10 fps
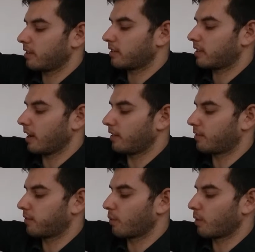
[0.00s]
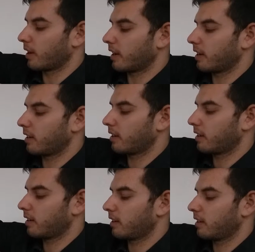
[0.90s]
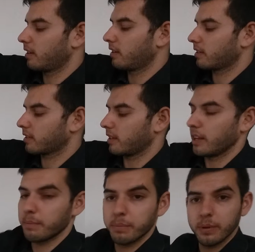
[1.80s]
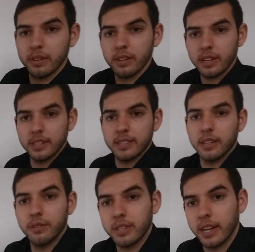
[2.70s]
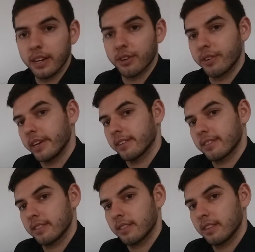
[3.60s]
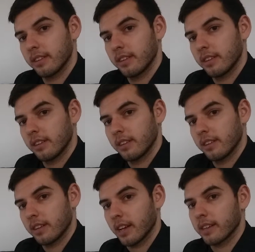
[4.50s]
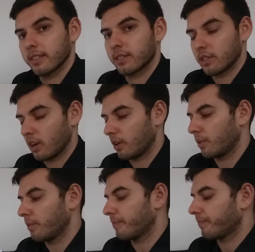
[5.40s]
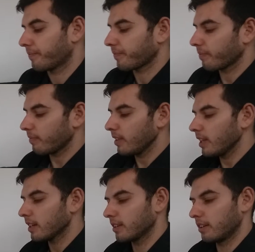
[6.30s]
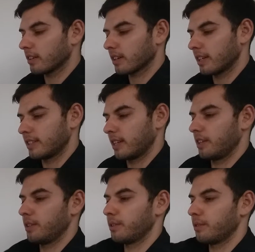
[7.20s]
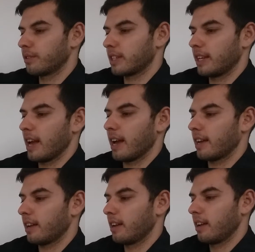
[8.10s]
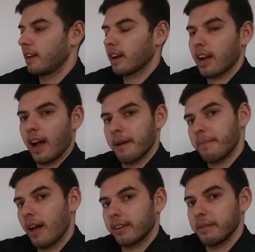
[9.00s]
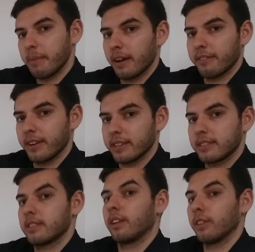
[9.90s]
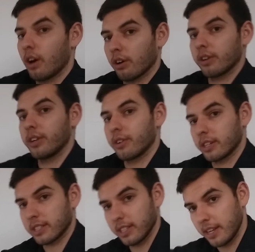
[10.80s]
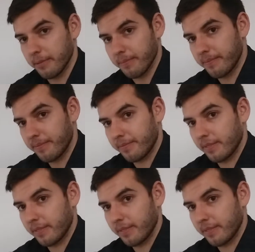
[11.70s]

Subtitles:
stage 4 sleep continue to increase. And so you'll continue to get compounding benefits the longer you're asleep.